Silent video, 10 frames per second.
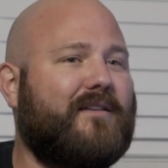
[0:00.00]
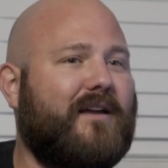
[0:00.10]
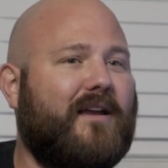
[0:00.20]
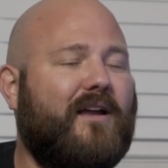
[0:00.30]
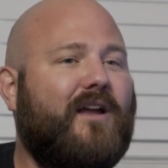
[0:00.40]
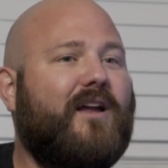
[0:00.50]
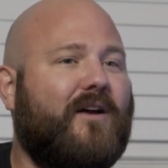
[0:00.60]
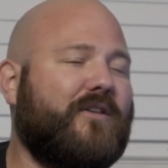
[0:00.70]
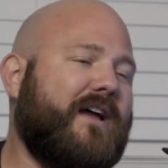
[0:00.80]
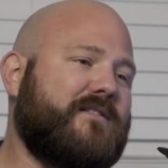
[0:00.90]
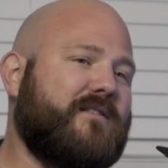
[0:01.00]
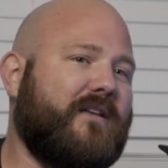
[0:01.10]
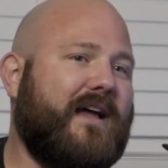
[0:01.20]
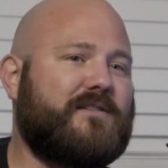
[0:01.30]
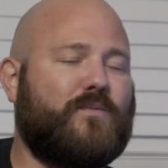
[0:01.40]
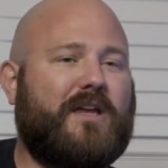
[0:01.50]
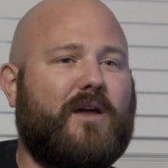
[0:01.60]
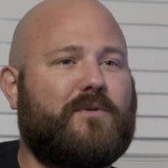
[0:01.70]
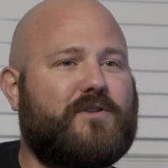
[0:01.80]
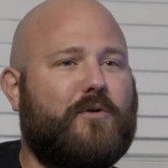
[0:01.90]
Like last
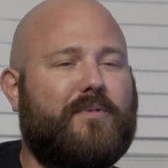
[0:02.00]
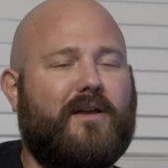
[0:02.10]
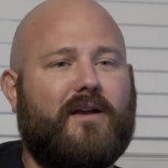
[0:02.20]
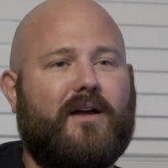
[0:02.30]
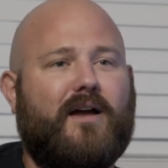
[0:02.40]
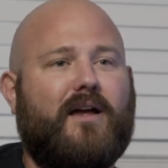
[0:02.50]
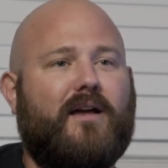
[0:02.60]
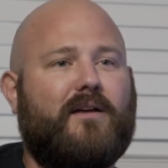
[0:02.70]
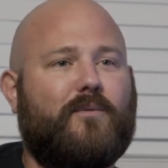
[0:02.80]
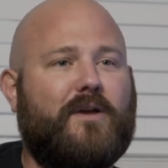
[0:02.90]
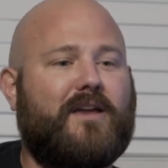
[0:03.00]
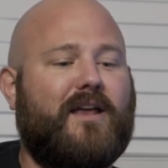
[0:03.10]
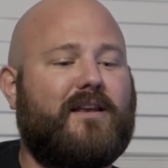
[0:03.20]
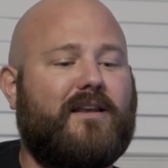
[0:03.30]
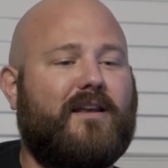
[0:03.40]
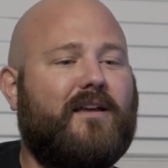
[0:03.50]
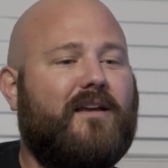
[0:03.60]
weekend was opening weekend, and